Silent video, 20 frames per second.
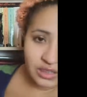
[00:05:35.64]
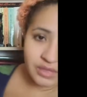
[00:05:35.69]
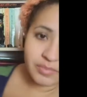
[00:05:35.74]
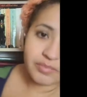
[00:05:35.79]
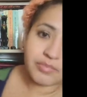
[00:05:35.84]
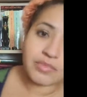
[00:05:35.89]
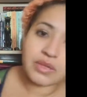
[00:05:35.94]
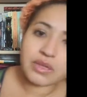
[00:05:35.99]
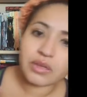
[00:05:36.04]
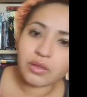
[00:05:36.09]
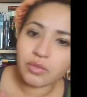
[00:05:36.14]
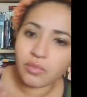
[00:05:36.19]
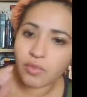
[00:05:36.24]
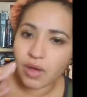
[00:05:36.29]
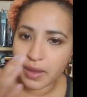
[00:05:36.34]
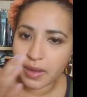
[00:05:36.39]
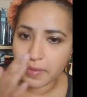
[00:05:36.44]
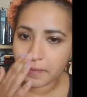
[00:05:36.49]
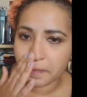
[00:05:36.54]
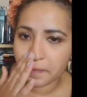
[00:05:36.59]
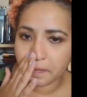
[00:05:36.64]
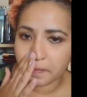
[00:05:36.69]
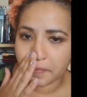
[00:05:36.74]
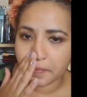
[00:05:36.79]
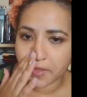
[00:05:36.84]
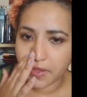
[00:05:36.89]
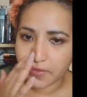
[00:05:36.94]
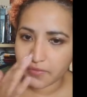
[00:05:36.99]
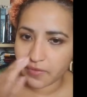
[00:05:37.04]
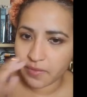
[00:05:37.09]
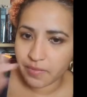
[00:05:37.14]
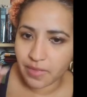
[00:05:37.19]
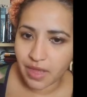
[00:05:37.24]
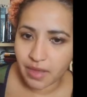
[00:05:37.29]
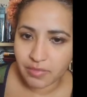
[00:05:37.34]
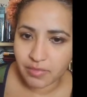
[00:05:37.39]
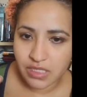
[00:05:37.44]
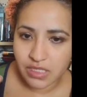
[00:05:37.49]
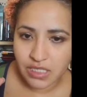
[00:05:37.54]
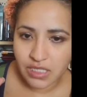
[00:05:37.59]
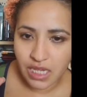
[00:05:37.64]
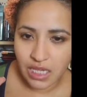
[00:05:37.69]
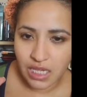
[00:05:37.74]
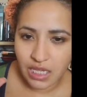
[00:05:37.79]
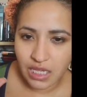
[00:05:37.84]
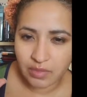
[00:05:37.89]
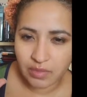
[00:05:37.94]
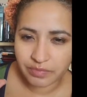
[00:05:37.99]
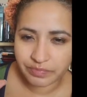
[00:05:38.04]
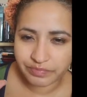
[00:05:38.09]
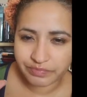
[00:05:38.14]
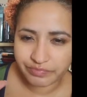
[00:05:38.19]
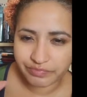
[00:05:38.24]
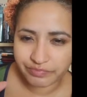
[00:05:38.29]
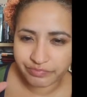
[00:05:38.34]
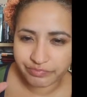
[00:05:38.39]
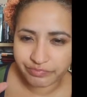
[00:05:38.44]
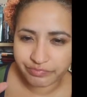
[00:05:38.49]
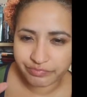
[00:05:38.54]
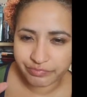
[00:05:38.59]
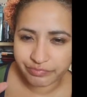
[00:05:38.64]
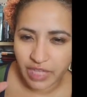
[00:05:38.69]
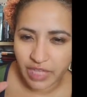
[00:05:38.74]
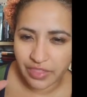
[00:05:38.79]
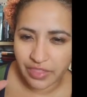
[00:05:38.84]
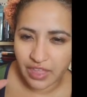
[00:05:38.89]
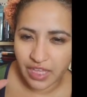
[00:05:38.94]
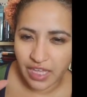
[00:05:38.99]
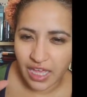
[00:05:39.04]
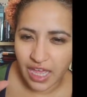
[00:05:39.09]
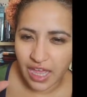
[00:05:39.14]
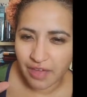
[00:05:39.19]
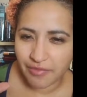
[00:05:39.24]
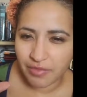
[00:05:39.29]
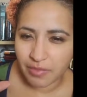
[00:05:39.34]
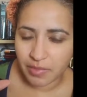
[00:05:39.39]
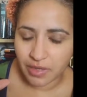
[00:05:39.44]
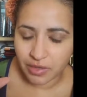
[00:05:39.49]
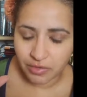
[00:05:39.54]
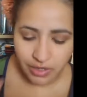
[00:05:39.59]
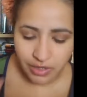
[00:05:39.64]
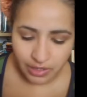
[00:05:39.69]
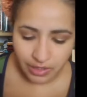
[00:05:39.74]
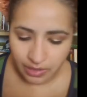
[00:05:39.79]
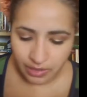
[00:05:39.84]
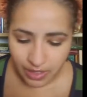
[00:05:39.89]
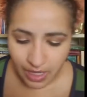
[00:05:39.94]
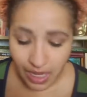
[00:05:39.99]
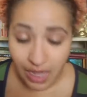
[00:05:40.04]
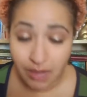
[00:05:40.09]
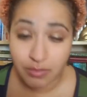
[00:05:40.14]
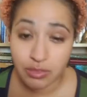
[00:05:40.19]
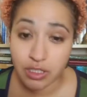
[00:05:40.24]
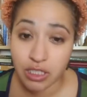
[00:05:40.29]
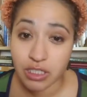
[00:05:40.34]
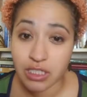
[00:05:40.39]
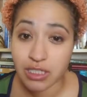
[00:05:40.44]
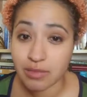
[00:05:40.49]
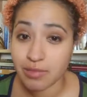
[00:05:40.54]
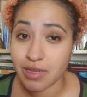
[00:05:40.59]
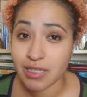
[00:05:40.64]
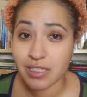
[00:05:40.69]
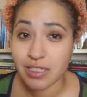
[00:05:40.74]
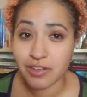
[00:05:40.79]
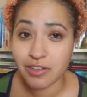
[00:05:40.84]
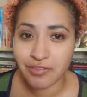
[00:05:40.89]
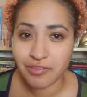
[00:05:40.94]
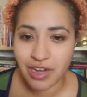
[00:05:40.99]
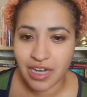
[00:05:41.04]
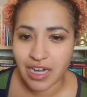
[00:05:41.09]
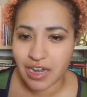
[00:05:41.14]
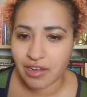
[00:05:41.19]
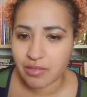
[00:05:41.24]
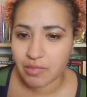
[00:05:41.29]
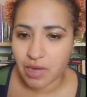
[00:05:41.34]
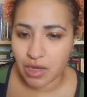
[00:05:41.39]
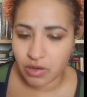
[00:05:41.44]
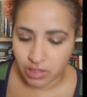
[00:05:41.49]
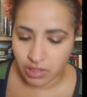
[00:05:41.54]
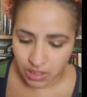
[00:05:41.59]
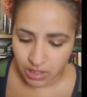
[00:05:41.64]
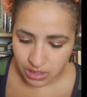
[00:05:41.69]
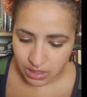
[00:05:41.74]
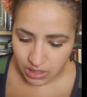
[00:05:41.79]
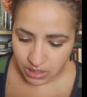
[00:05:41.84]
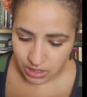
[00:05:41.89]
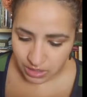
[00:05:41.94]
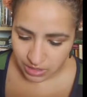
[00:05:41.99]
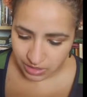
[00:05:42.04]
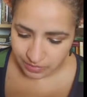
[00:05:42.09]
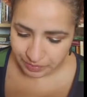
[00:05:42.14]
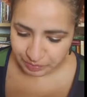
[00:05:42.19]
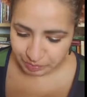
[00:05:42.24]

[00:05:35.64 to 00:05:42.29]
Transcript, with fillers: the middle one if i'm not mistaken i think i have them in order i'm judging myself right now my organization